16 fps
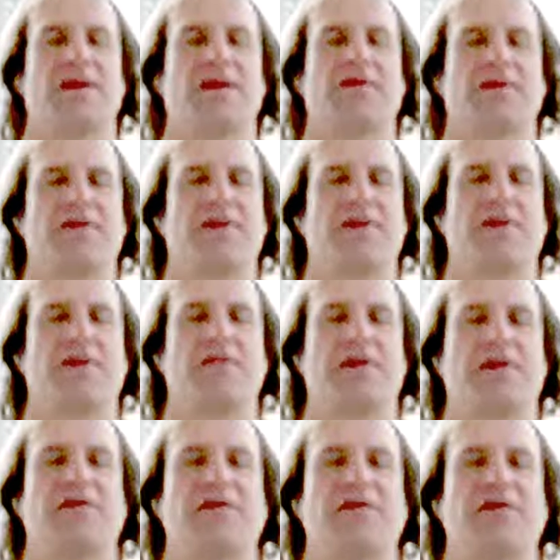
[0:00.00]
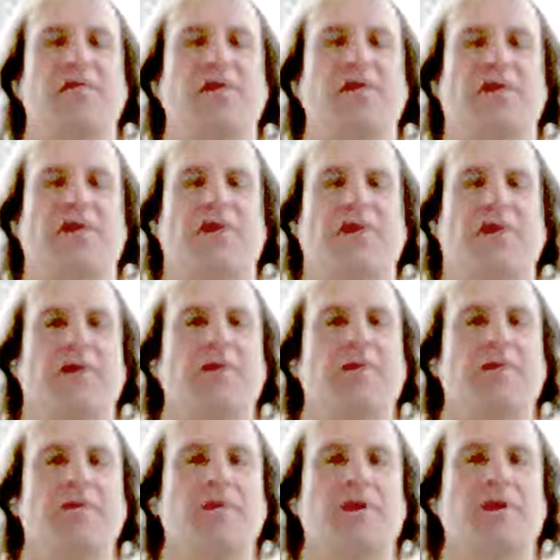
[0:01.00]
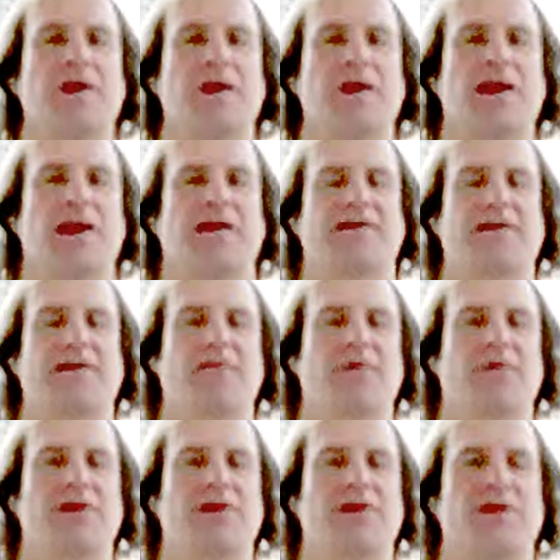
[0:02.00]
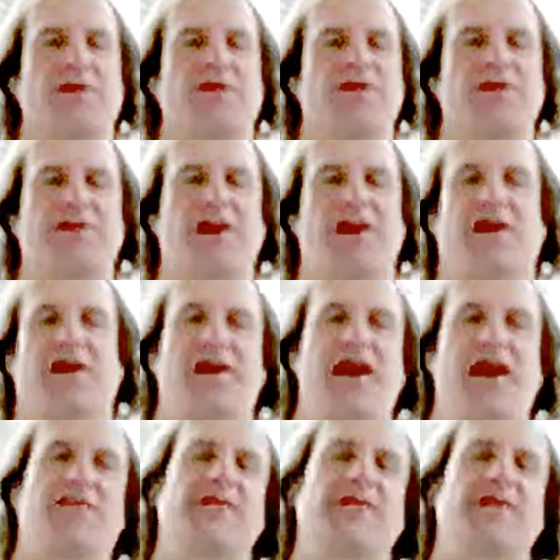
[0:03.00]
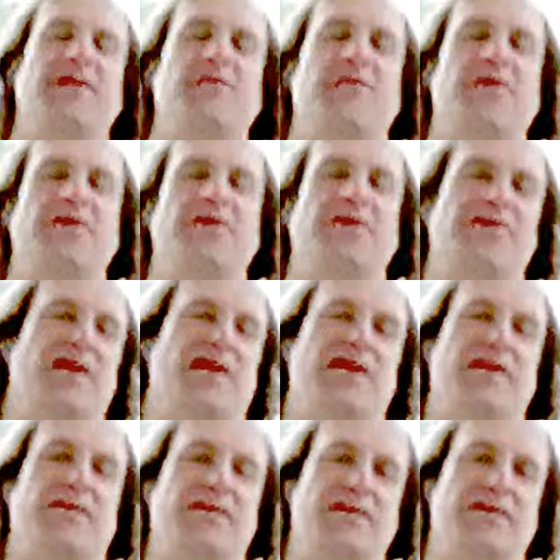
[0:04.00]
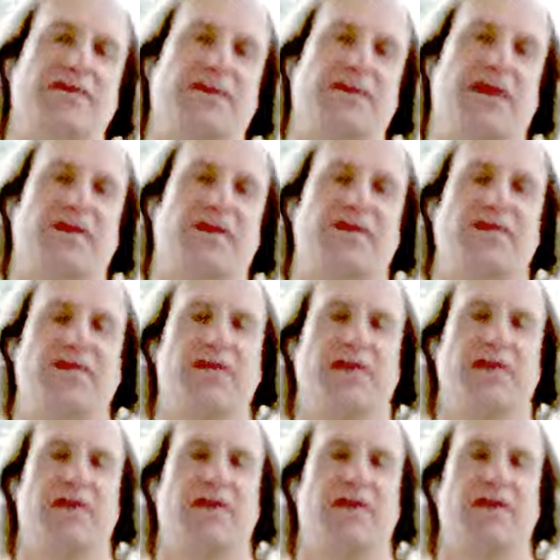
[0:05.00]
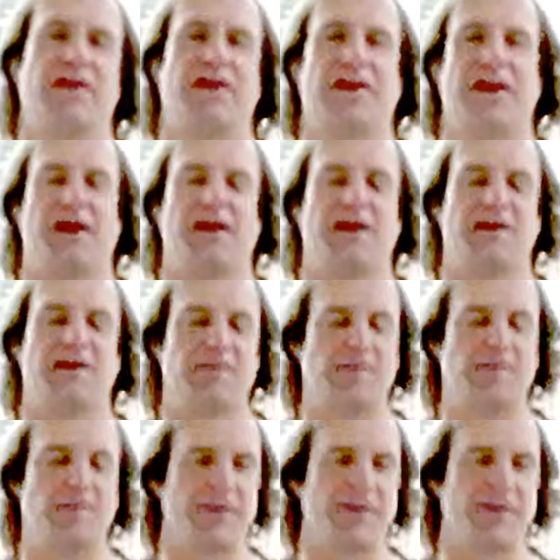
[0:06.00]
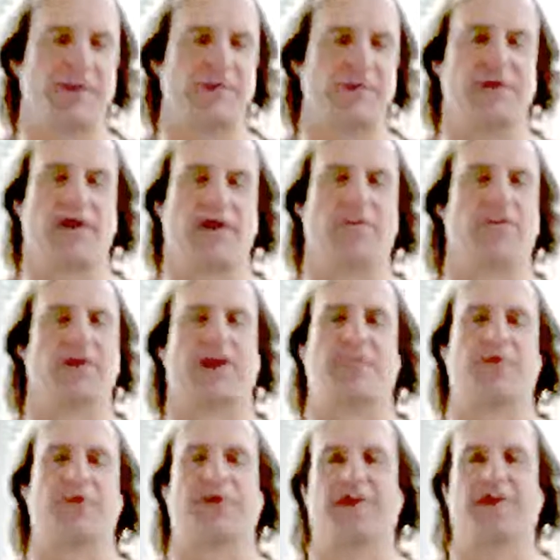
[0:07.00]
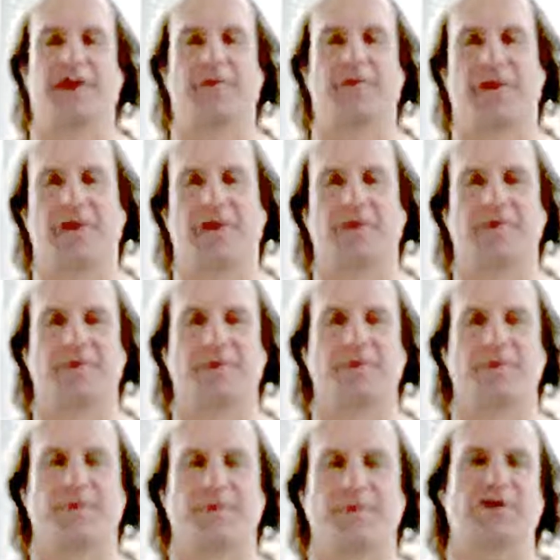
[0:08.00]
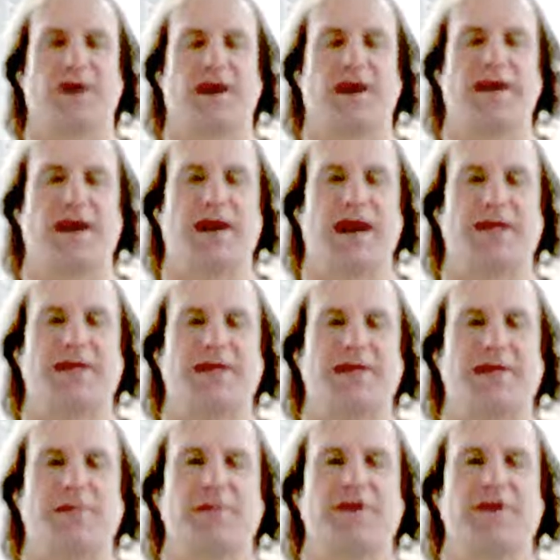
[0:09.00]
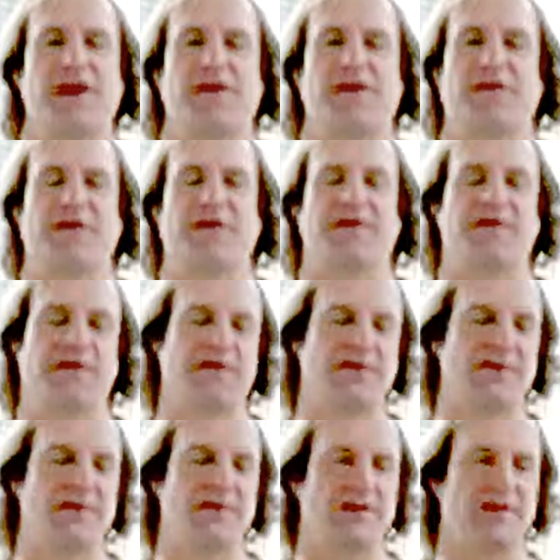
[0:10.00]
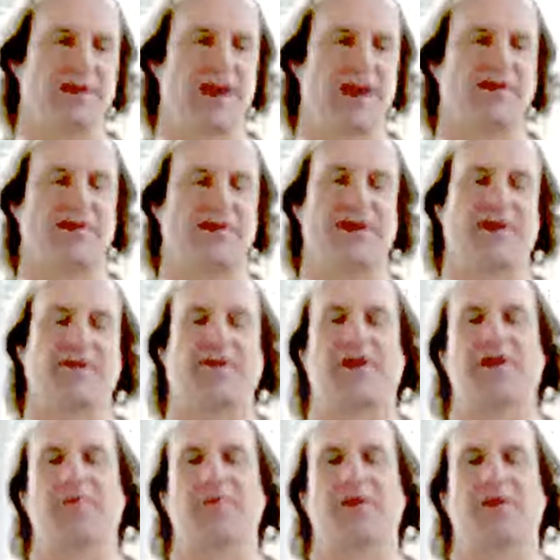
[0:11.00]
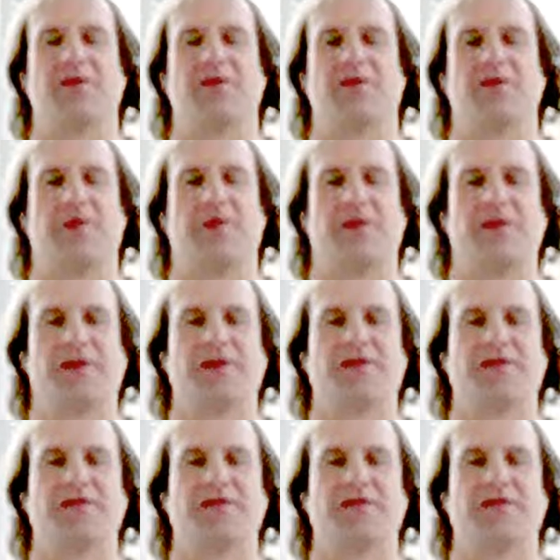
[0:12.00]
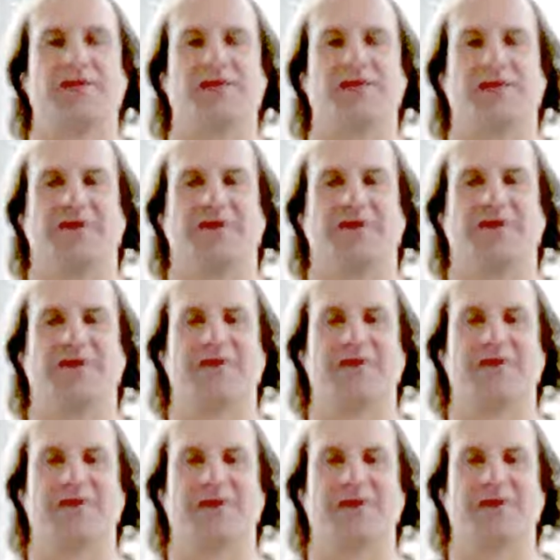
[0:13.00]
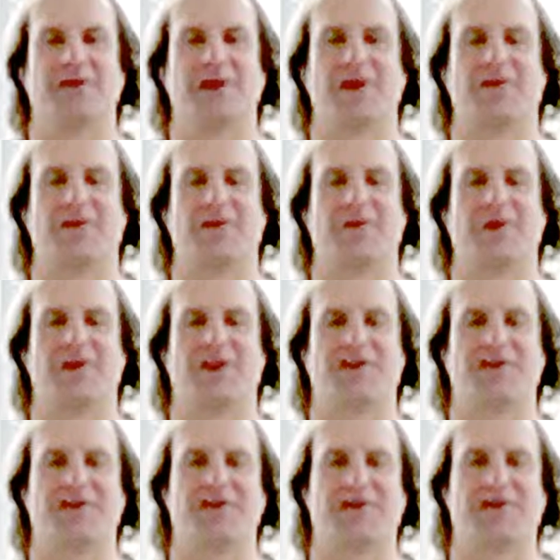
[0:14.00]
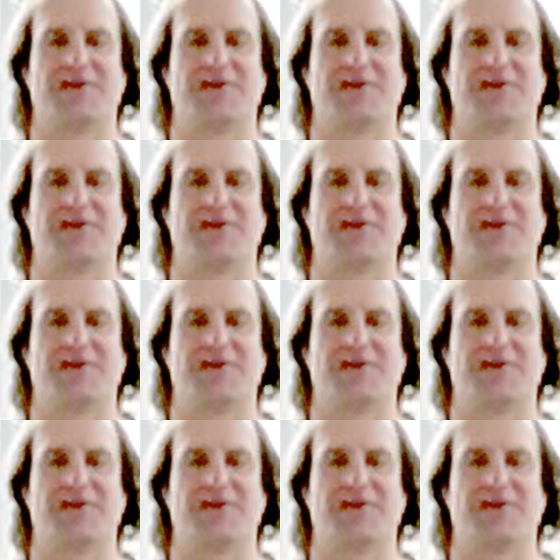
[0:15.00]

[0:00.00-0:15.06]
exerted a bit of dream control. At some point, you're just not going to have it anymore. You stand up for yourself, and you simply don't put up with it anymore. So I think that's pretty natural, unless you're constantly having nightmares in your middle ages, and you haven't progressed